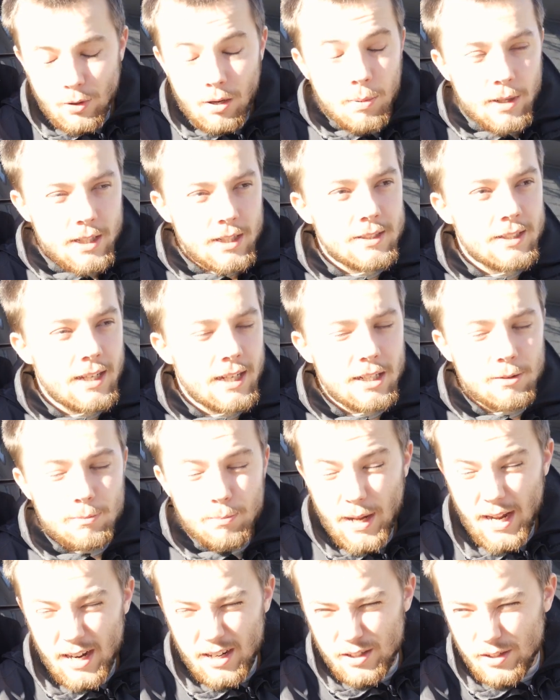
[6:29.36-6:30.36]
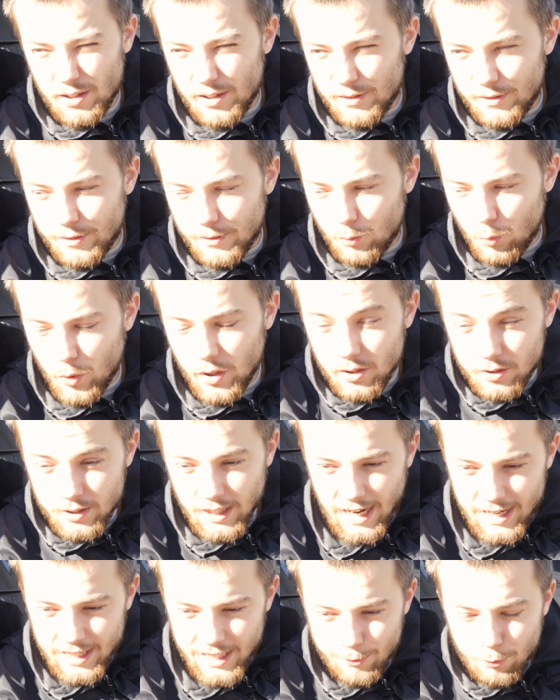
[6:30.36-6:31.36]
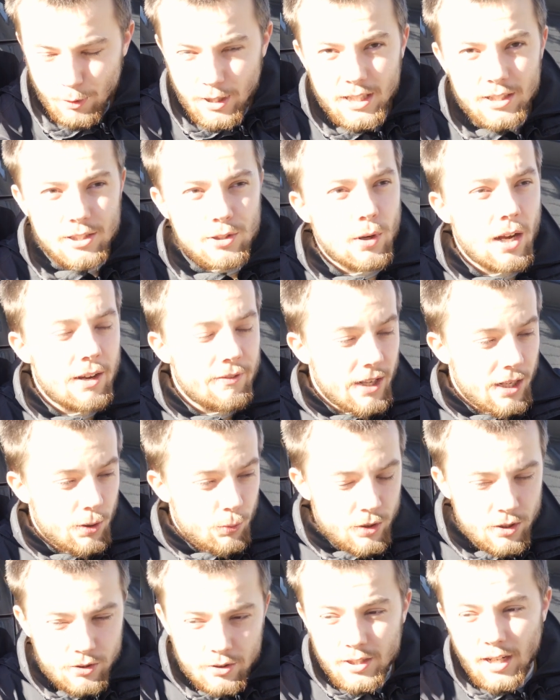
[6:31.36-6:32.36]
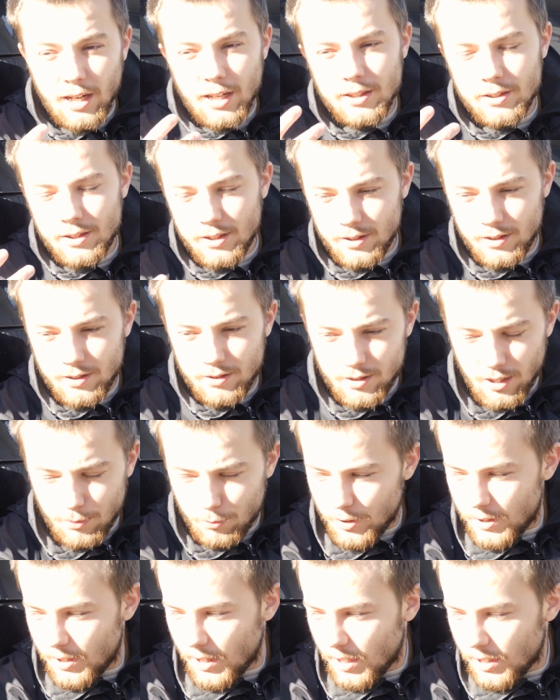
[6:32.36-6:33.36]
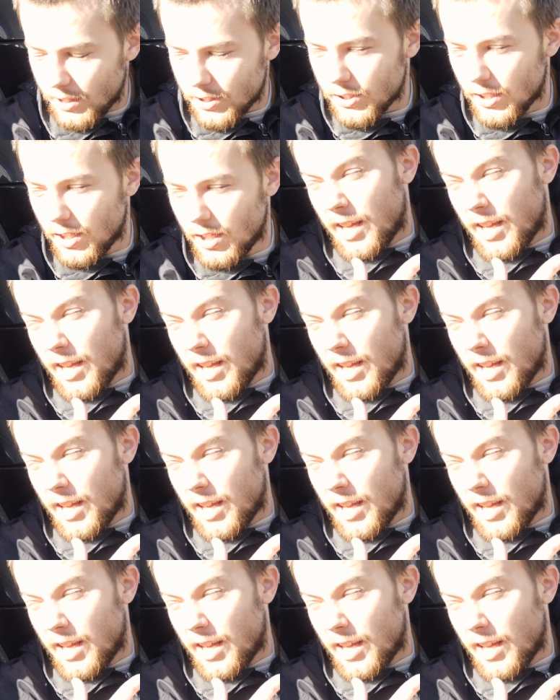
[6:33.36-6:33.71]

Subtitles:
I buy the second pair of wheels anyways to have like winter tires and summer tires?